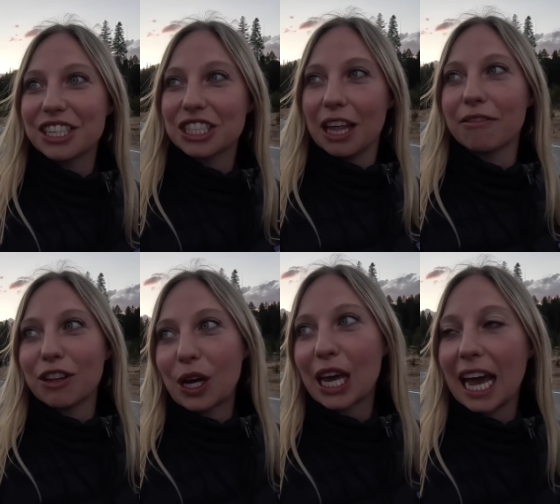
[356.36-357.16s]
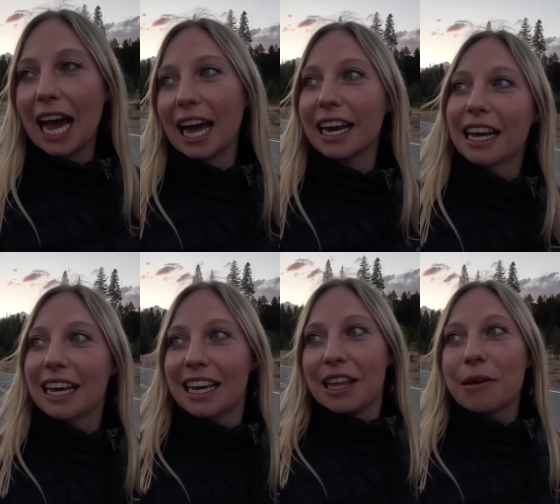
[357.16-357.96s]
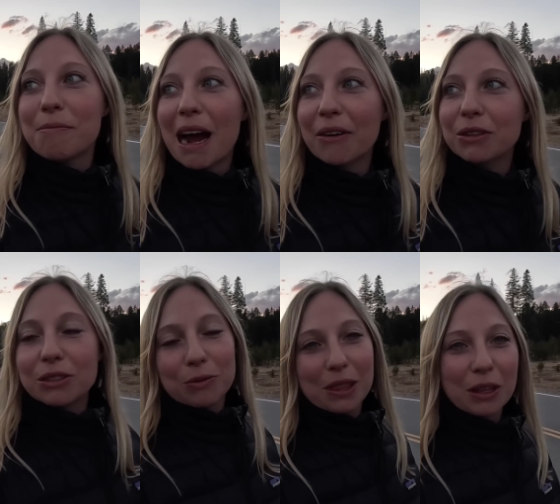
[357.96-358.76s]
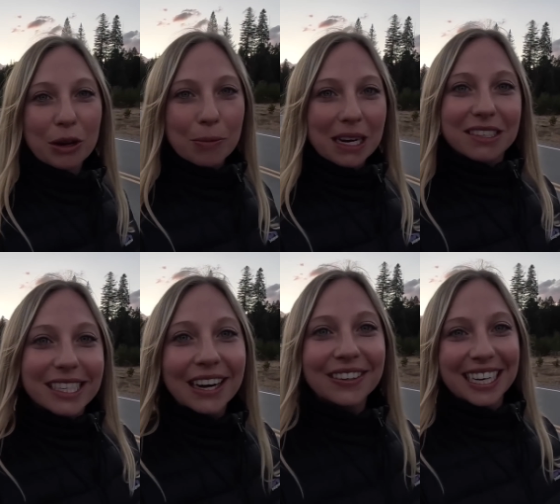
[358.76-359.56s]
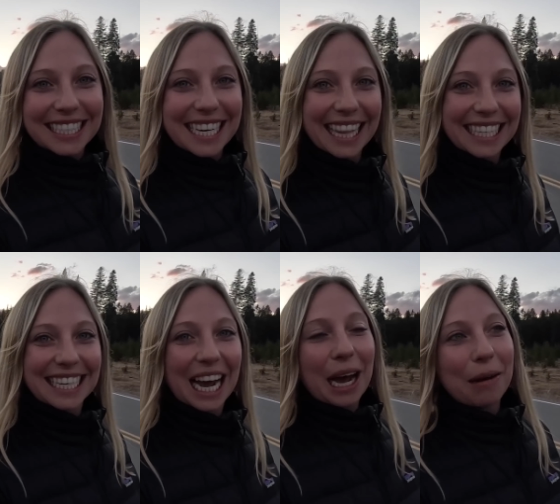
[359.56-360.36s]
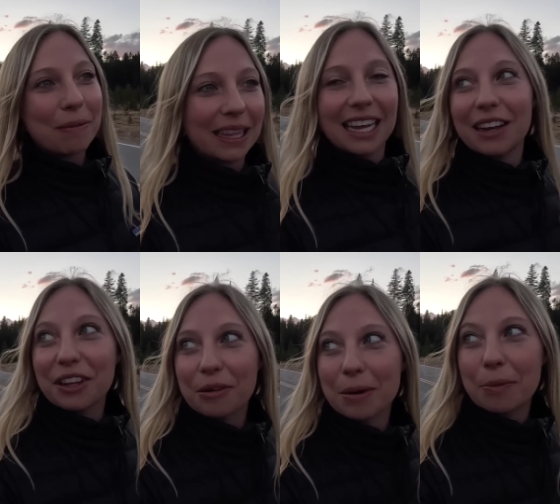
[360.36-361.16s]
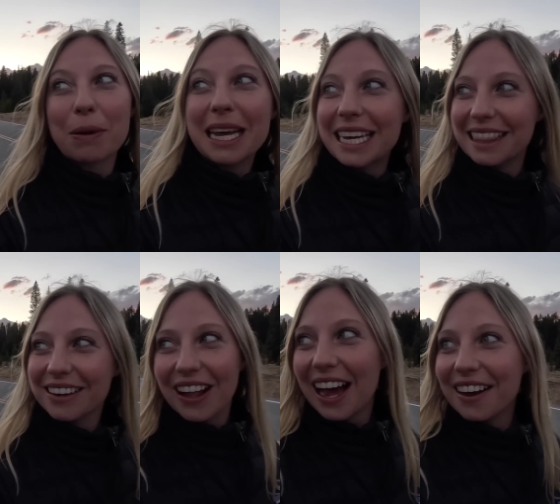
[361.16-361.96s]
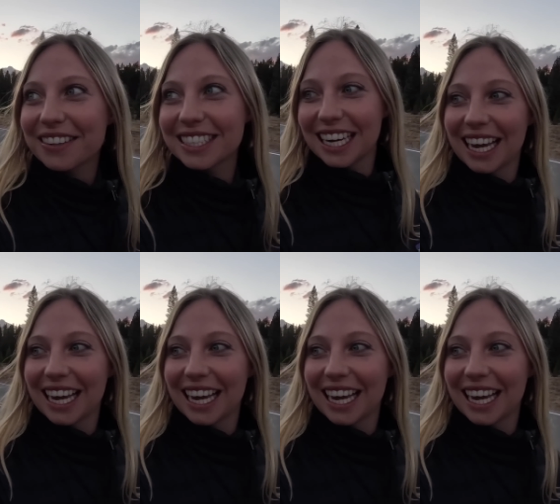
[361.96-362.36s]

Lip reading: just love looking at the mountains with a little bit of snow dusted at the top and then a little bit of pink in the clouds.